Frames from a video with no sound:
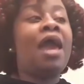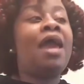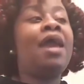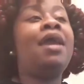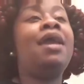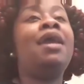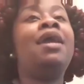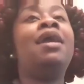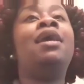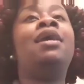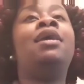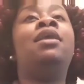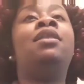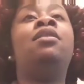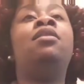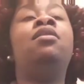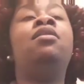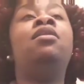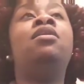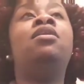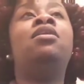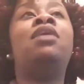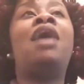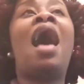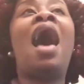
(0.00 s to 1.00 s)

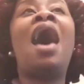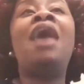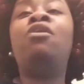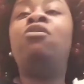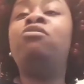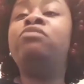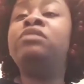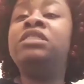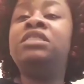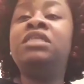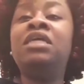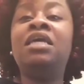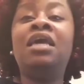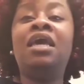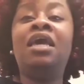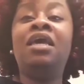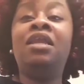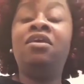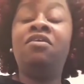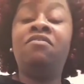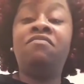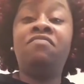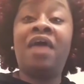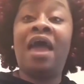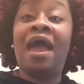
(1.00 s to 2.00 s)
And I don't see
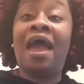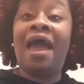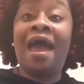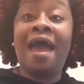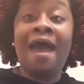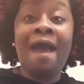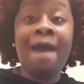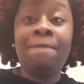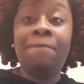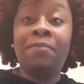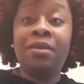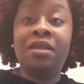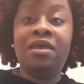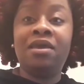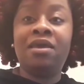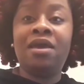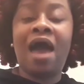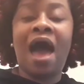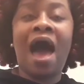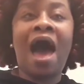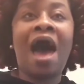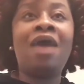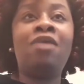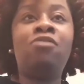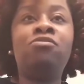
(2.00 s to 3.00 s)
any of that
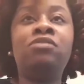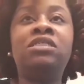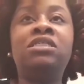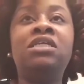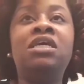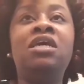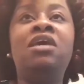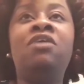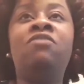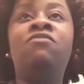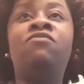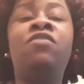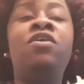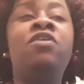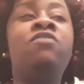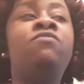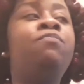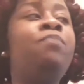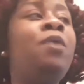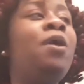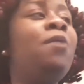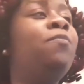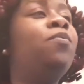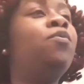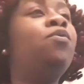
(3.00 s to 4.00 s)
happening. I don't see
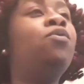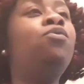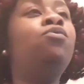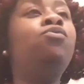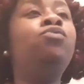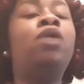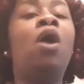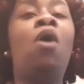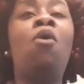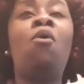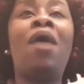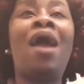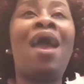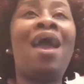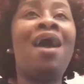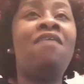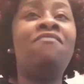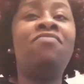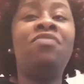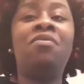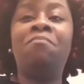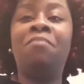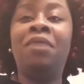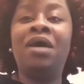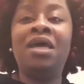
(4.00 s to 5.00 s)
if people who don't
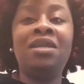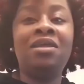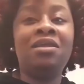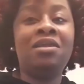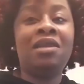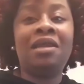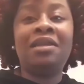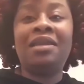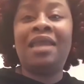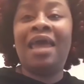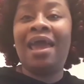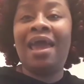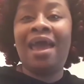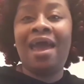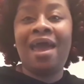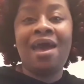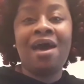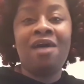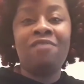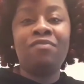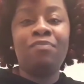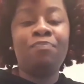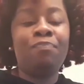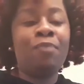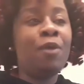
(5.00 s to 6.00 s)
have the money that they
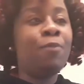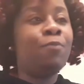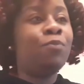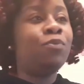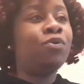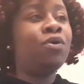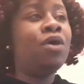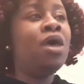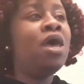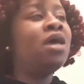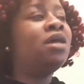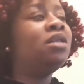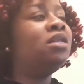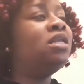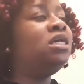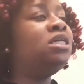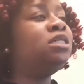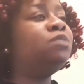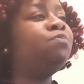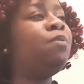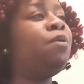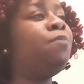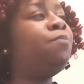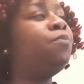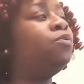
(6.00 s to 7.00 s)
have, and
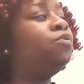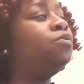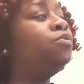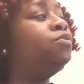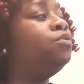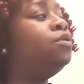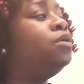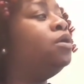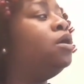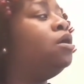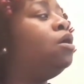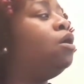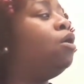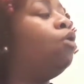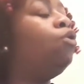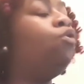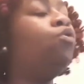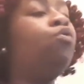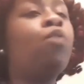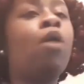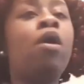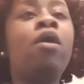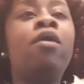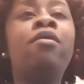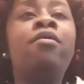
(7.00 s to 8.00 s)
these people
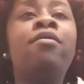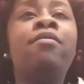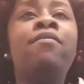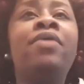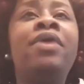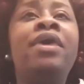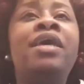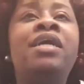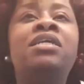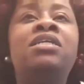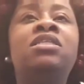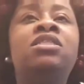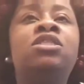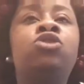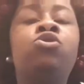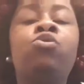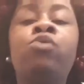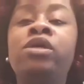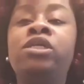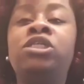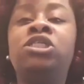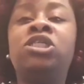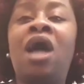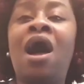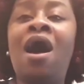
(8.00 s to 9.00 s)
who work
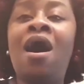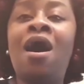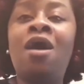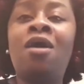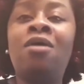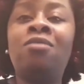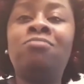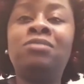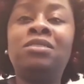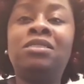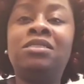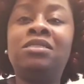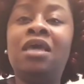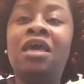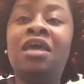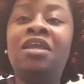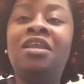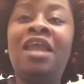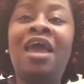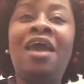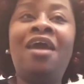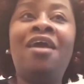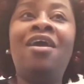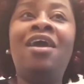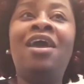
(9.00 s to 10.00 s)
3 jobs
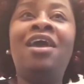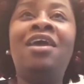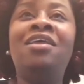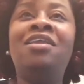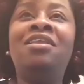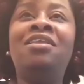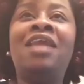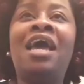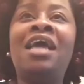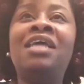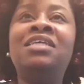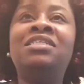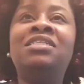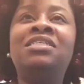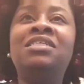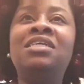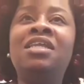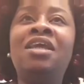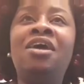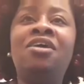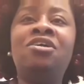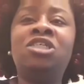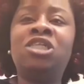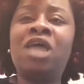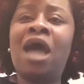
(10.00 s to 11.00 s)
and they
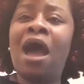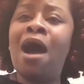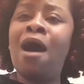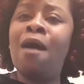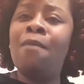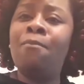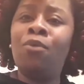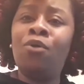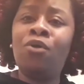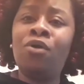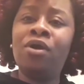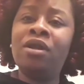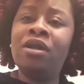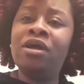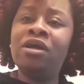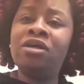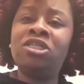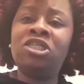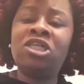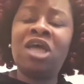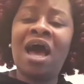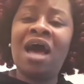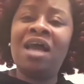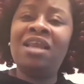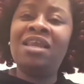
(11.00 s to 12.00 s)
see their child more,
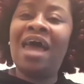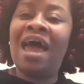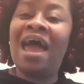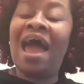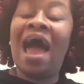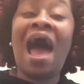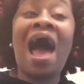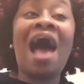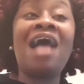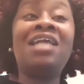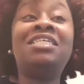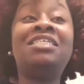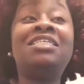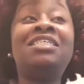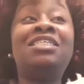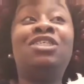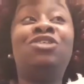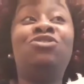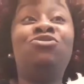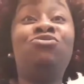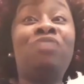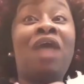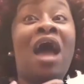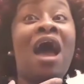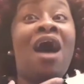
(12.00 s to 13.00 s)
their child, like, I
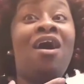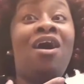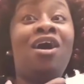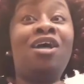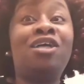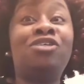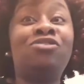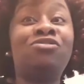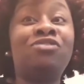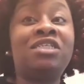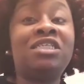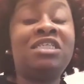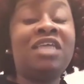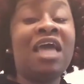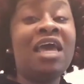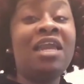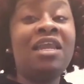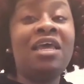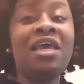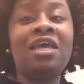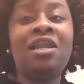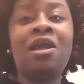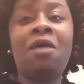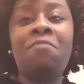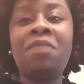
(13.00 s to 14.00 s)
just do not
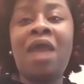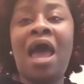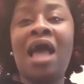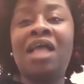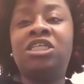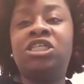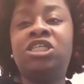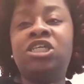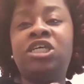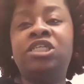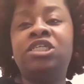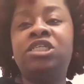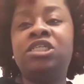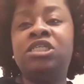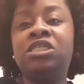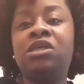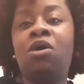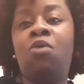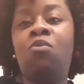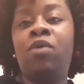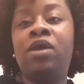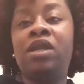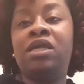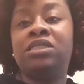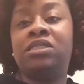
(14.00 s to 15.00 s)
understand it. And I'm not judging
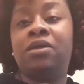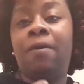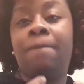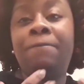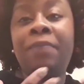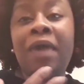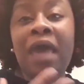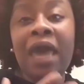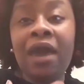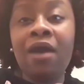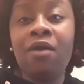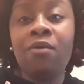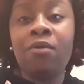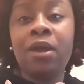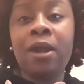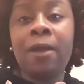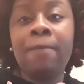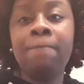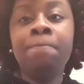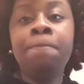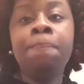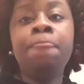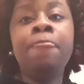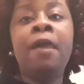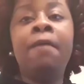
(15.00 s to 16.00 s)
someone as a
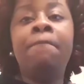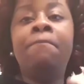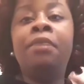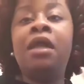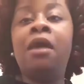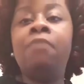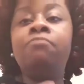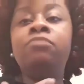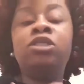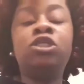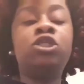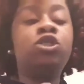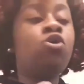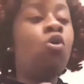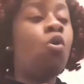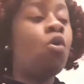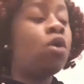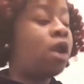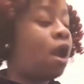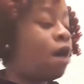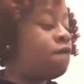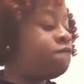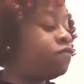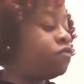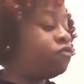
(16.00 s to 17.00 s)
parent, but I'm just
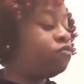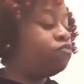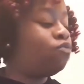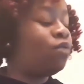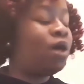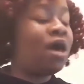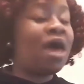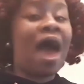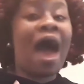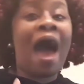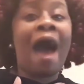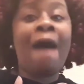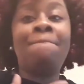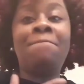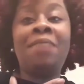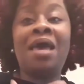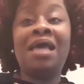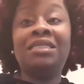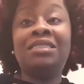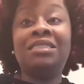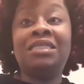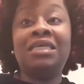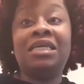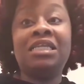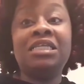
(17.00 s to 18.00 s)
going off of what I
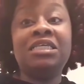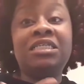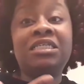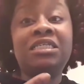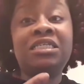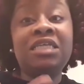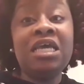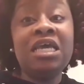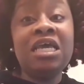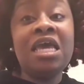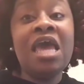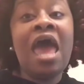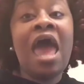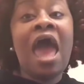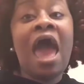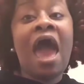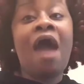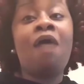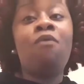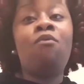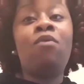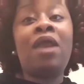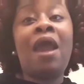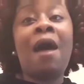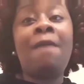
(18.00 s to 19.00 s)
basically see.
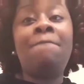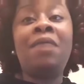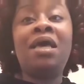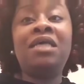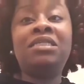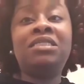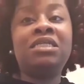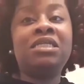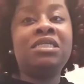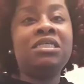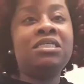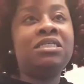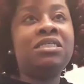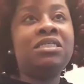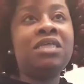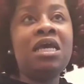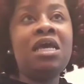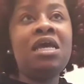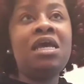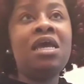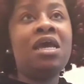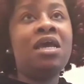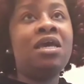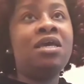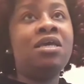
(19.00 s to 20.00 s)
And what I basically
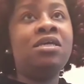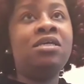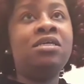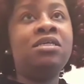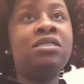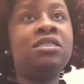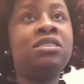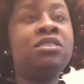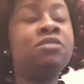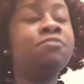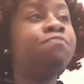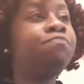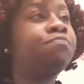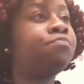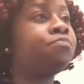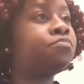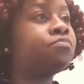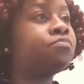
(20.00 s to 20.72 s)
see is